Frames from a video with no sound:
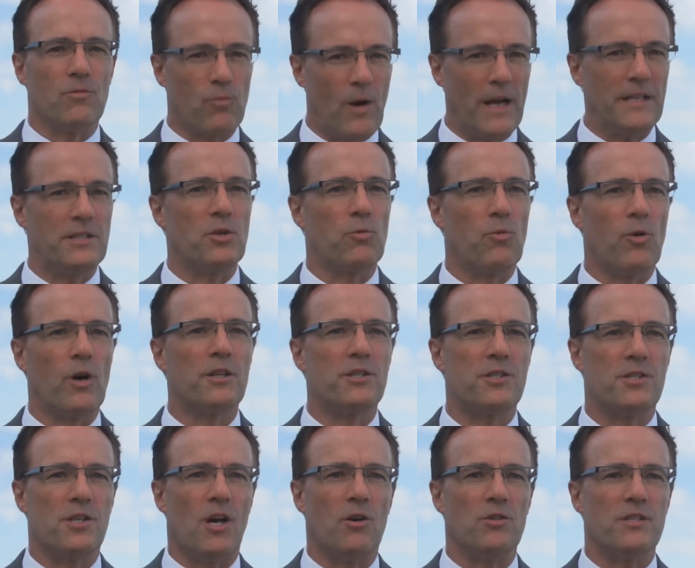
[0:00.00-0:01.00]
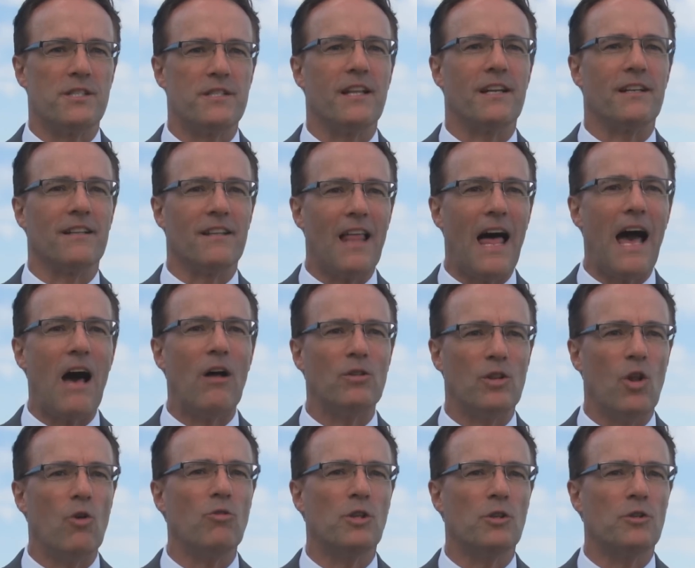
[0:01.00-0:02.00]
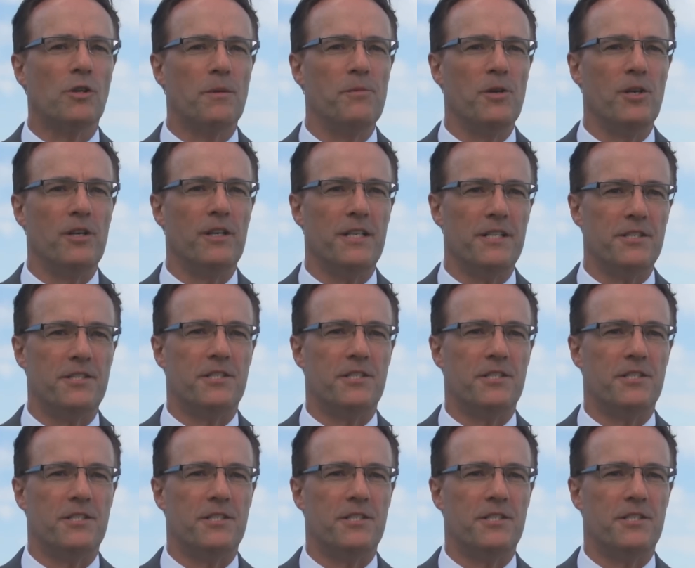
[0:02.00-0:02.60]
right-to-work zones that allow local communities